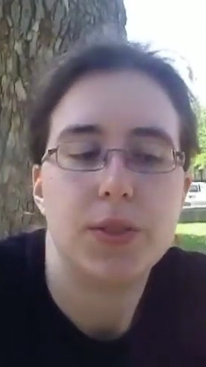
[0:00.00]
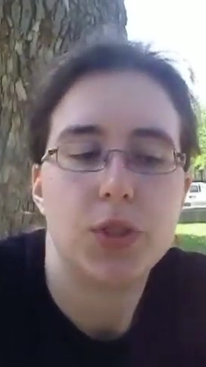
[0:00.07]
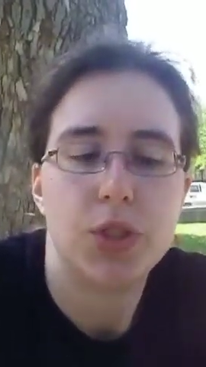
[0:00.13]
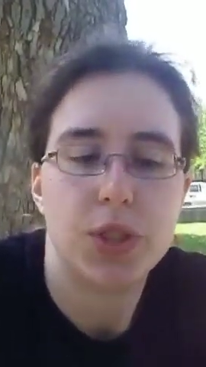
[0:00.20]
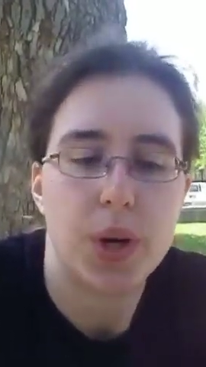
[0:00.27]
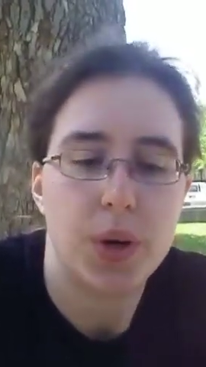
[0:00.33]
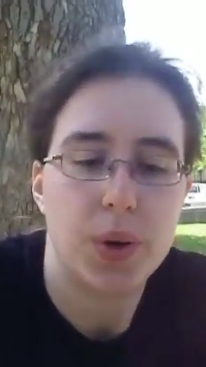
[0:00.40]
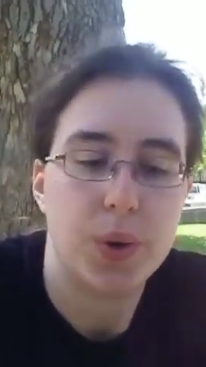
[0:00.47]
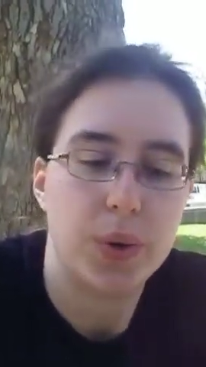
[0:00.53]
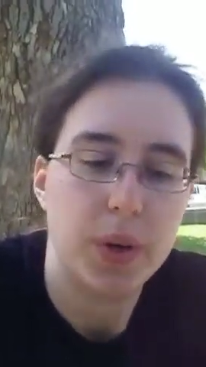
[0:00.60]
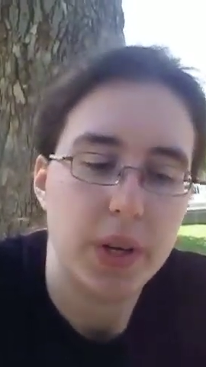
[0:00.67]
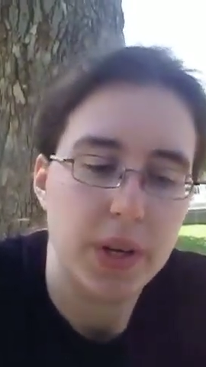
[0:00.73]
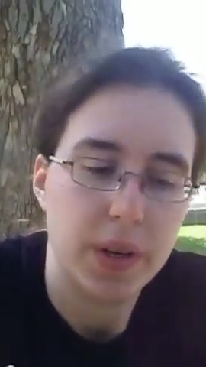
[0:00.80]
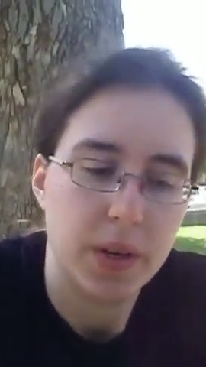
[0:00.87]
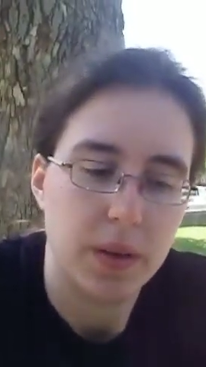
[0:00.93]
So
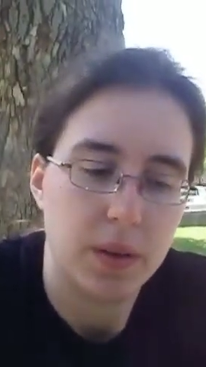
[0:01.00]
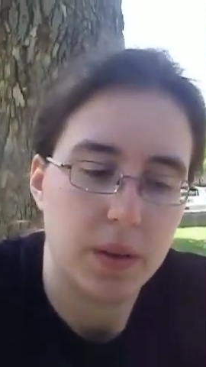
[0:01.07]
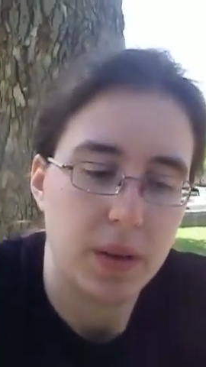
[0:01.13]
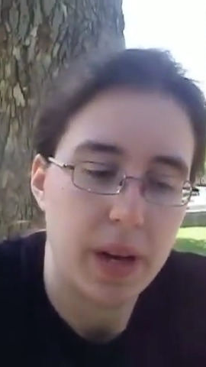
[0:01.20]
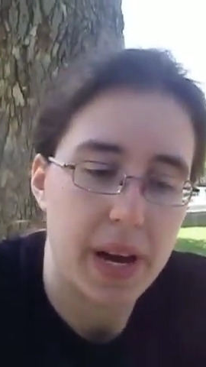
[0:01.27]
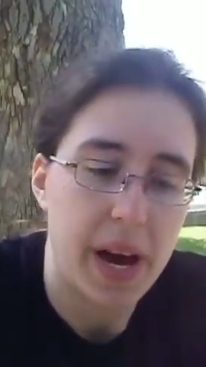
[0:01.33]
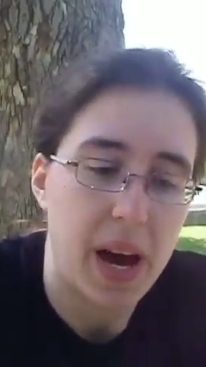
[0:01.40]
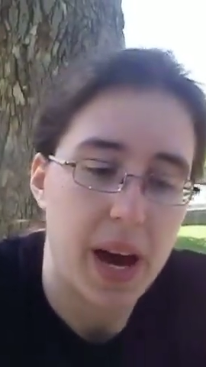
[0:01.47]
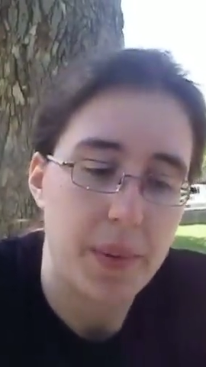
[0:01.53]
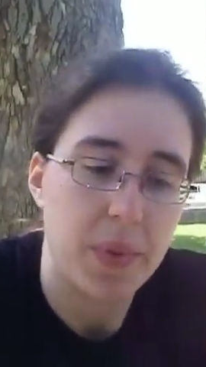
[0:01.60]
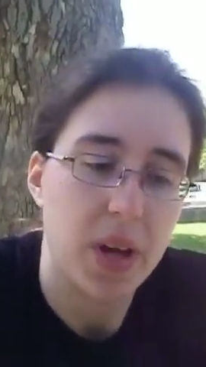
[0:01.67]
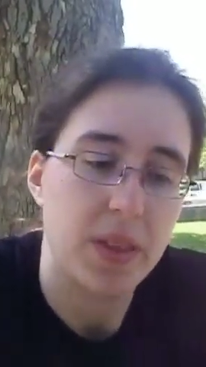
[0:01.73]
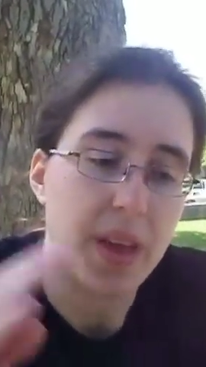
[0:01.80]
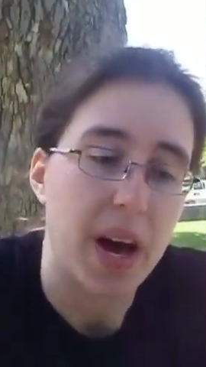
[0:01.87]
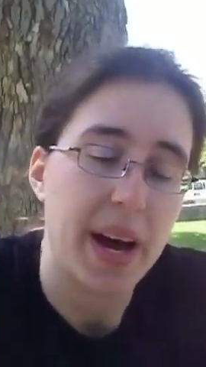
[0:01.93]
I'm
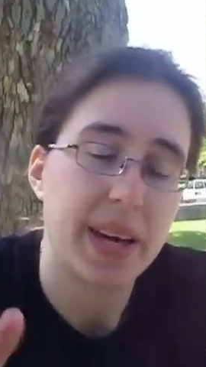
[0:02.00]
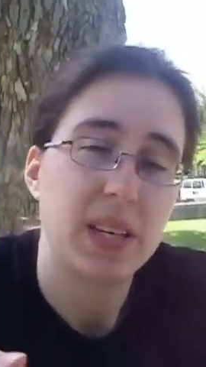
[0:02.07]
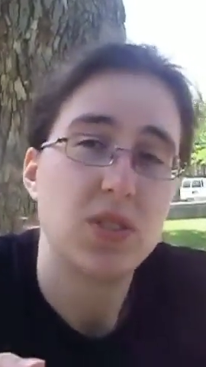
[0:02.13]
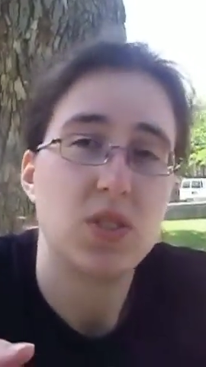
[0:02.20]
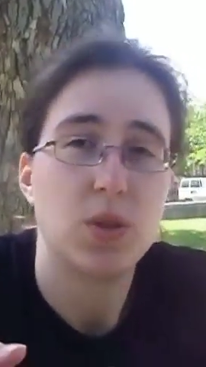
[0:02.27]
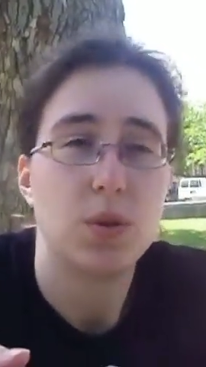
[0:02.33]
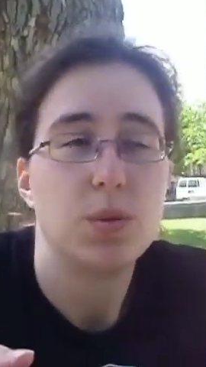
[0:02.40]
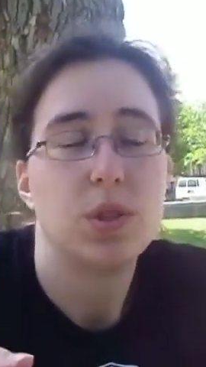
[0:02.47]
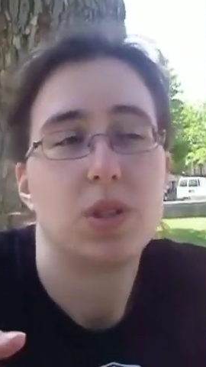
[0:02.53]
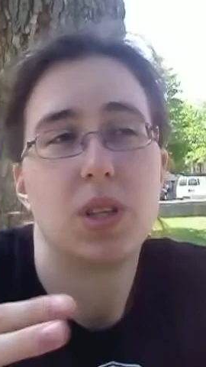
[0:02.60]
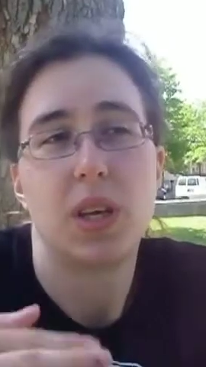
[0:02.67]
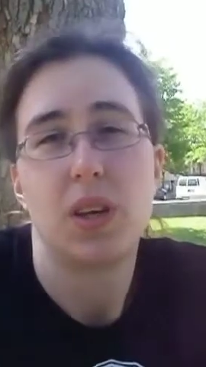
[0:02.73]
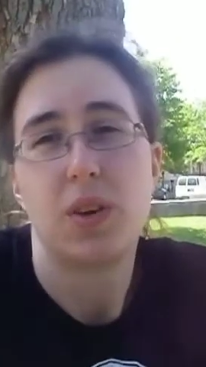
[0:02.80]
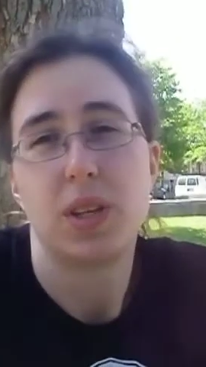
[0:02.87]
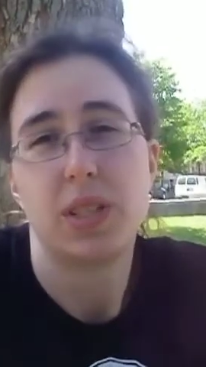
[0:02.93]
on the highest dose
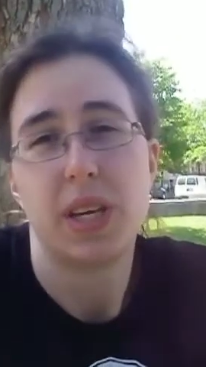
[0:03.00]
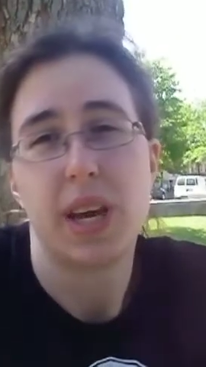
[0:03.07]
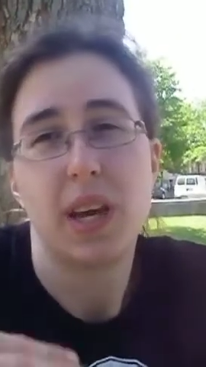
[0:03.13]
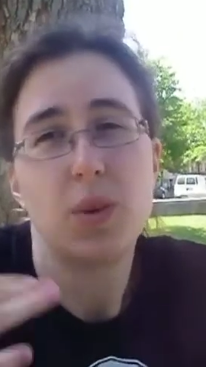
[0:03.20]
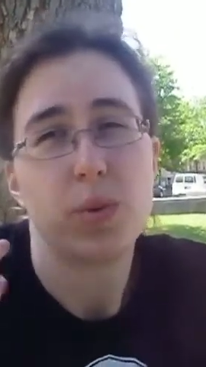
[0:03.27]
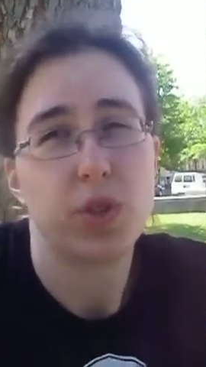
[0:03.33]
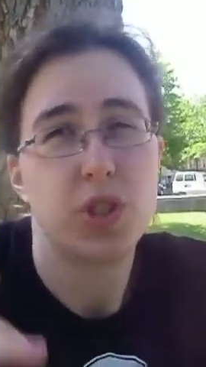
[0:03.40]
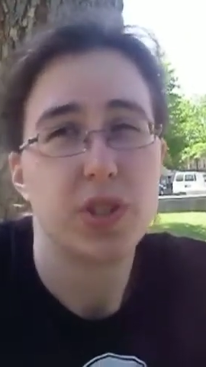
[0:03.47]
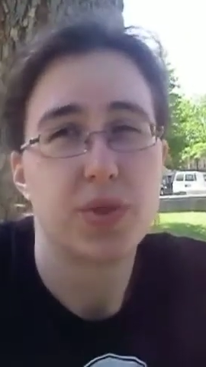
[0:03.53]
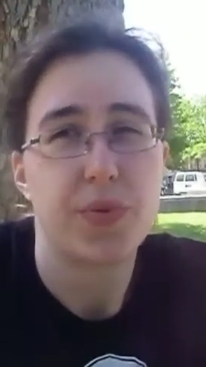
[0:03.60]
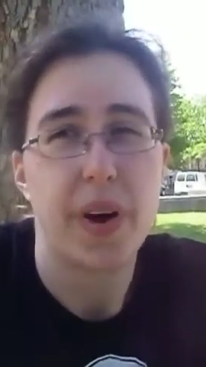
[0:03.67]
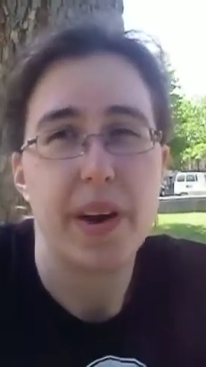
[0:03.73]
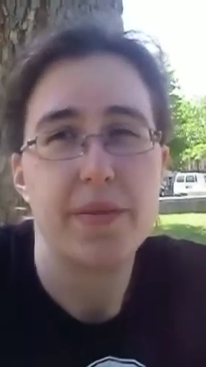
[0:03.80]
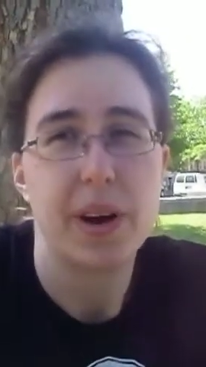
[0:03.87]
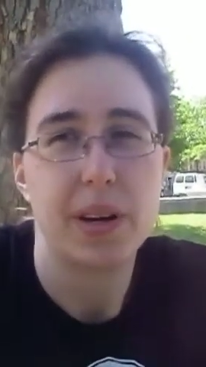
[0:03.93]
that you can take, which is
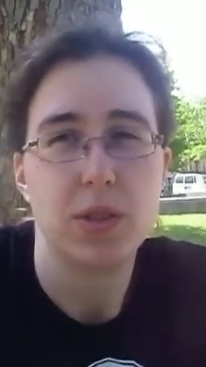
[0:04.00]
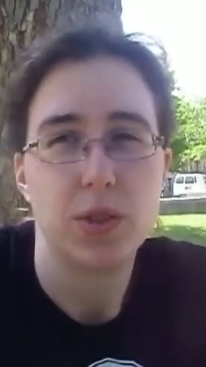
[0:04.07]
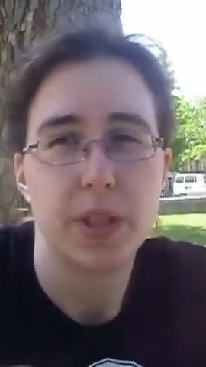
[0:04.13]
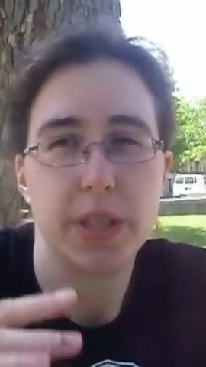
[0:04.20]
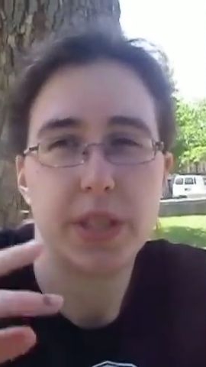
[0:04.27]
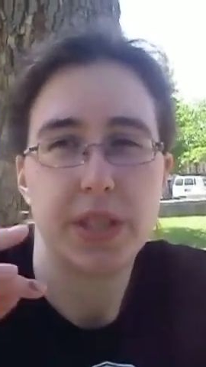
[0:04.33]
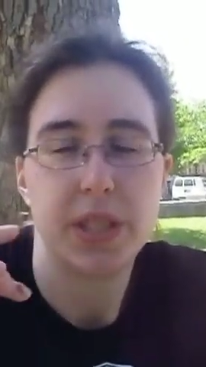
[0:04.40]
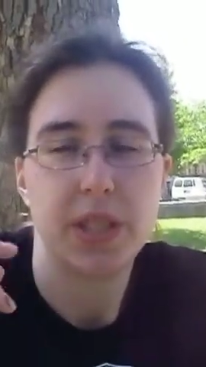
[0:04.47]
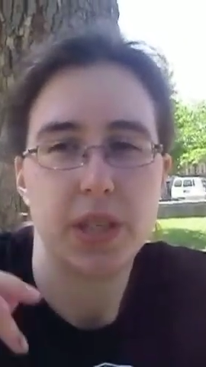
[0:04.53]
500